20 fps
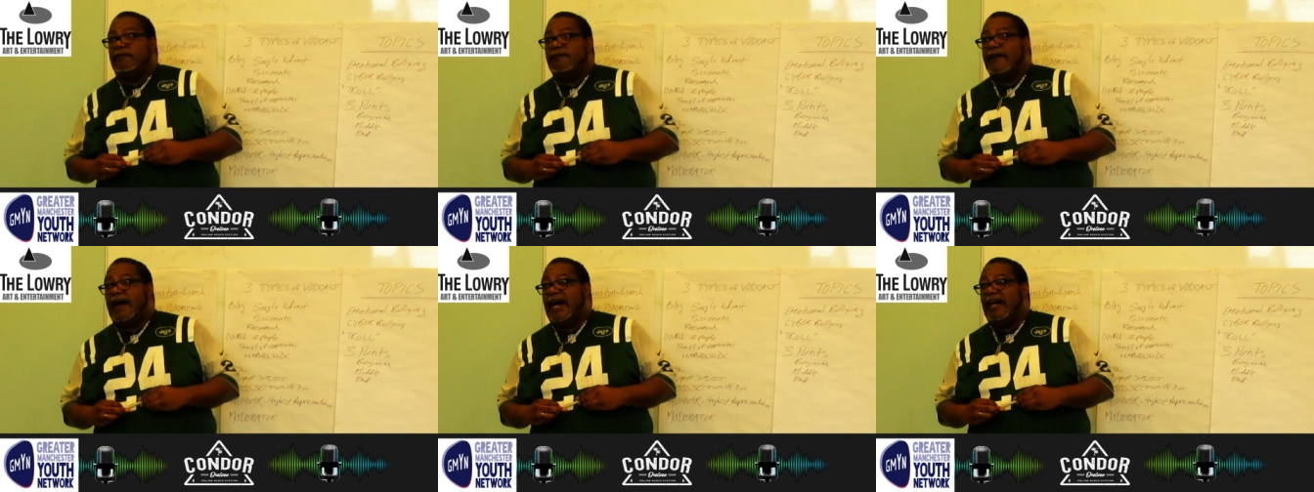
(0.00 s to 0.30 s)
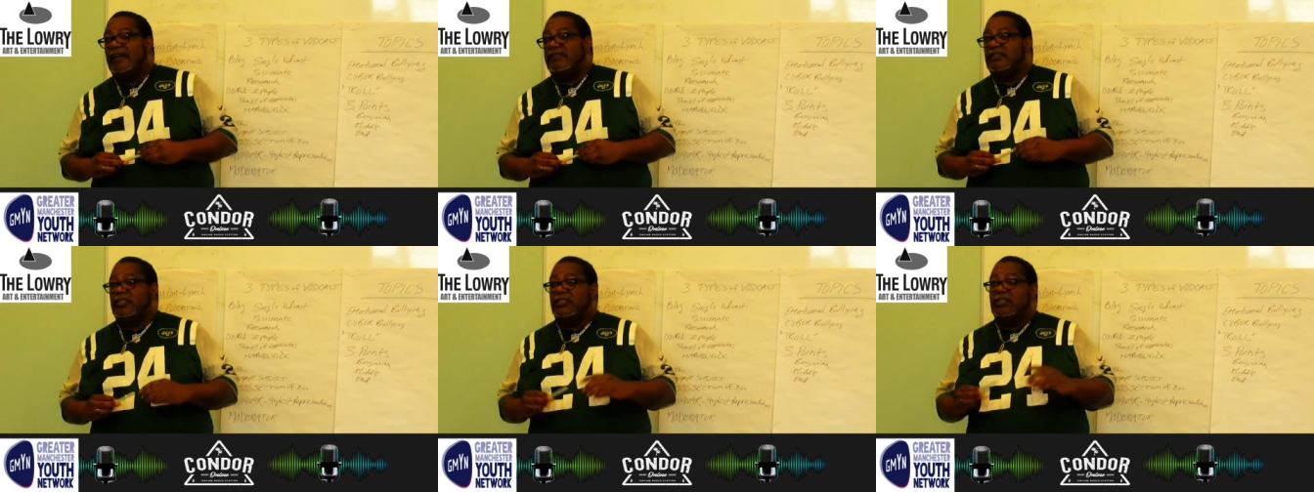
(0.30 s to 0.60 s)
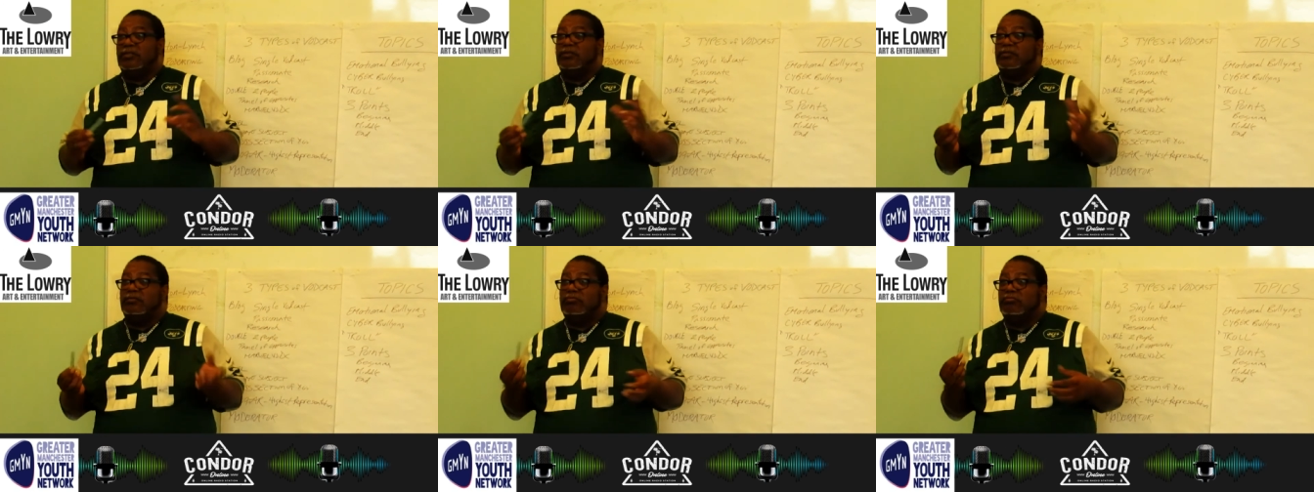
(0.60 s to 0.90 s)
five
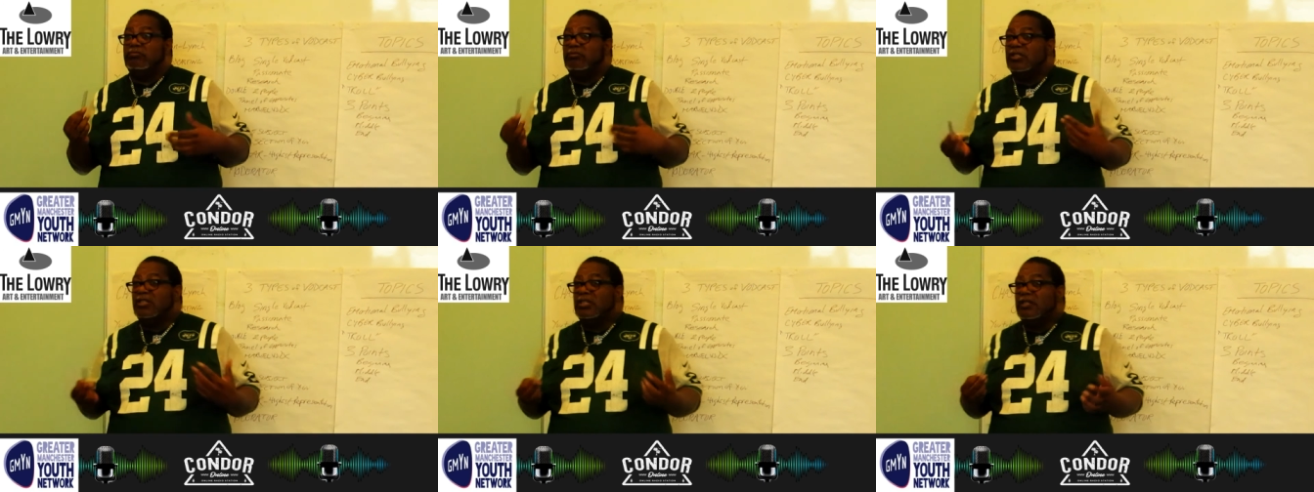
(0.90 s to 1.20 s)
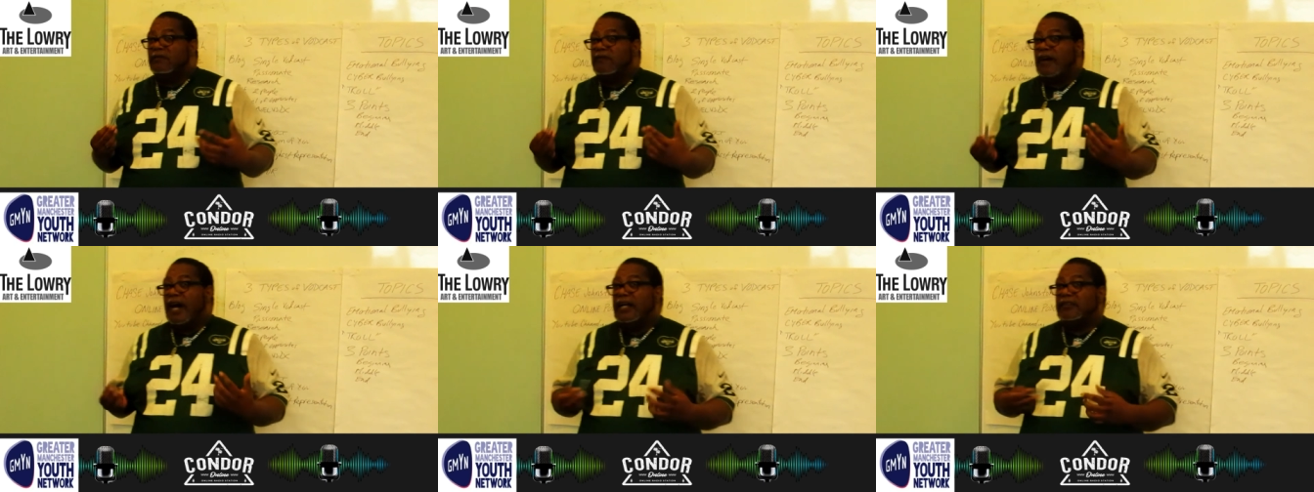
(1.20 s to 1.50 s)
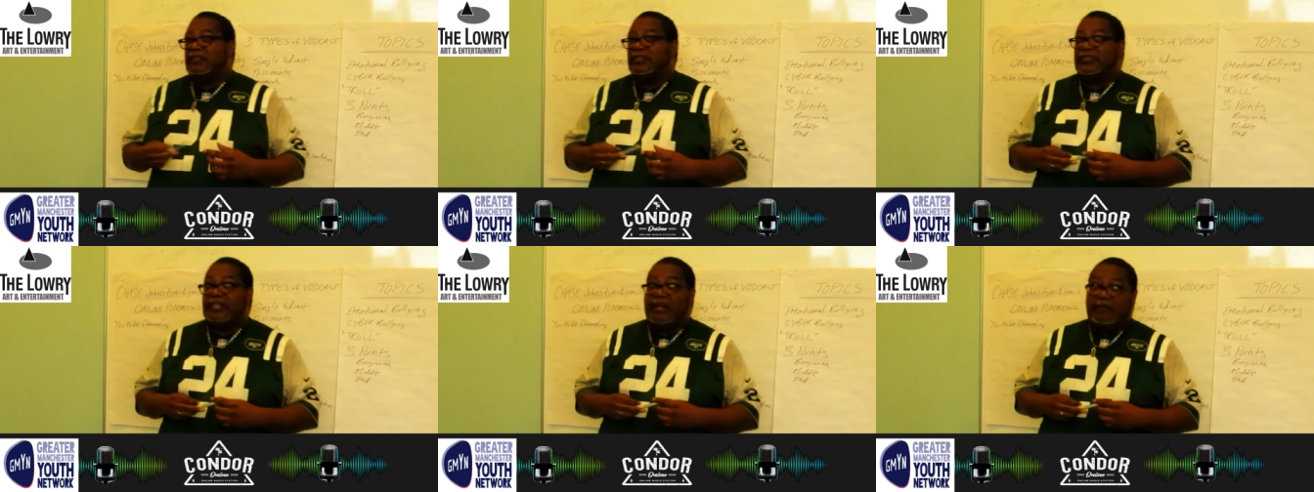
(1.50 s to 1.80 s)
to
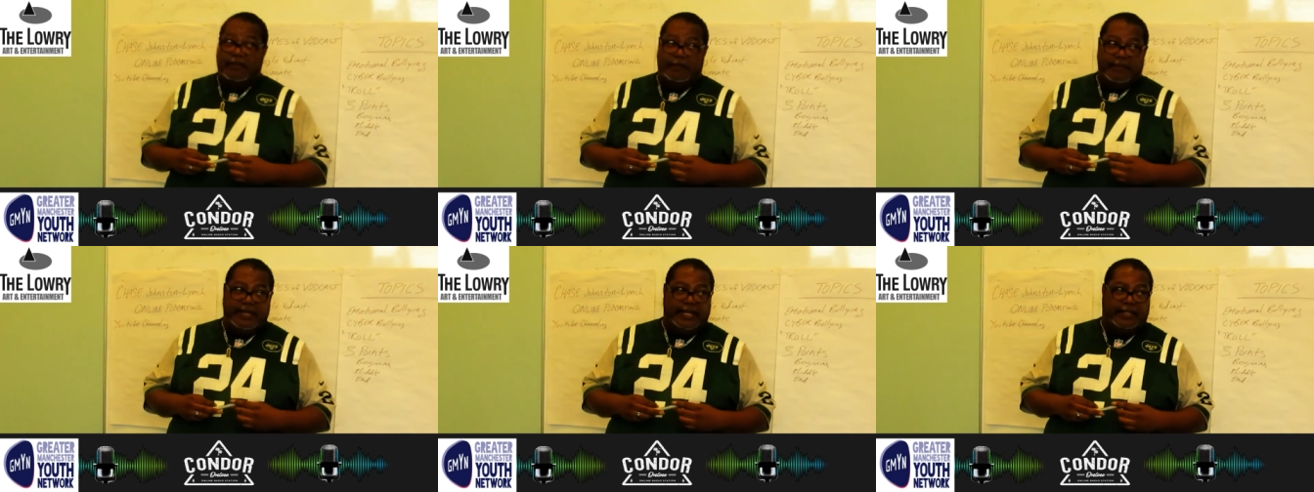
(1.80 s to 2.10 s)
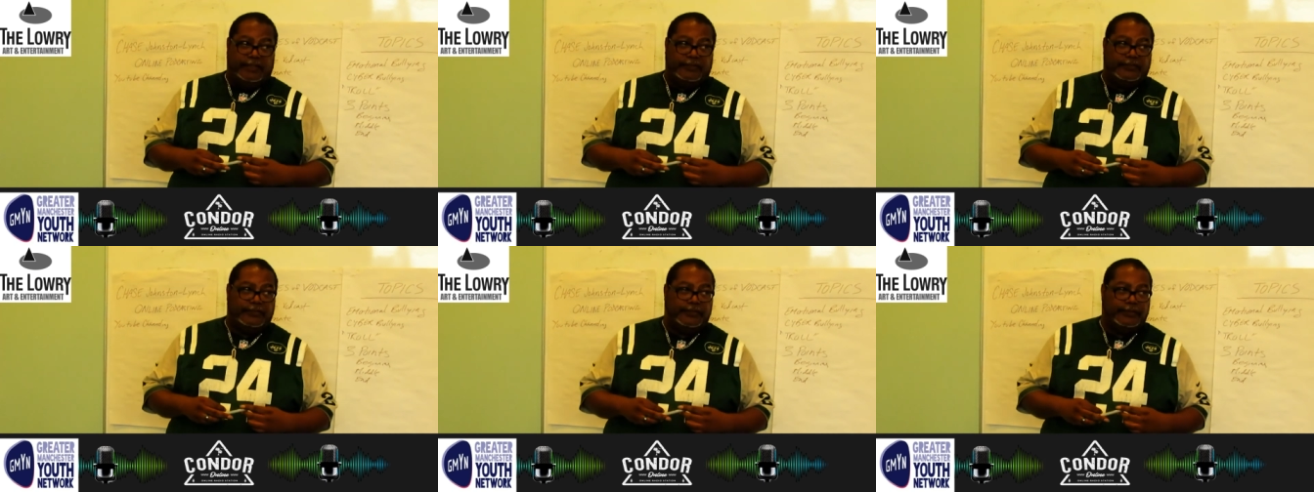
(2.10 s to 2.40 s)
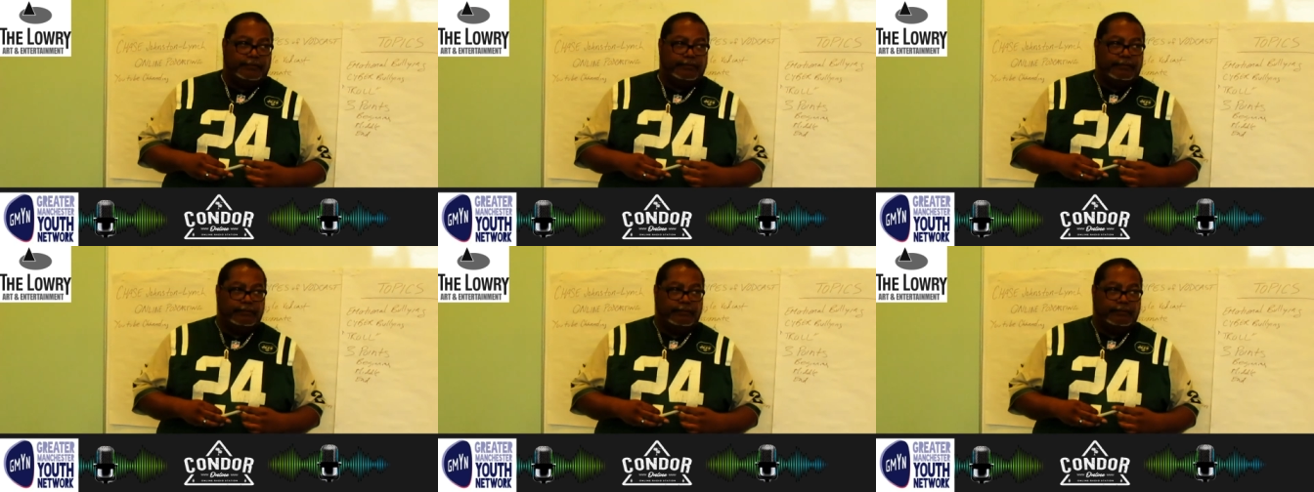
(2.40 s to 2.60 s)
five to seven minutes.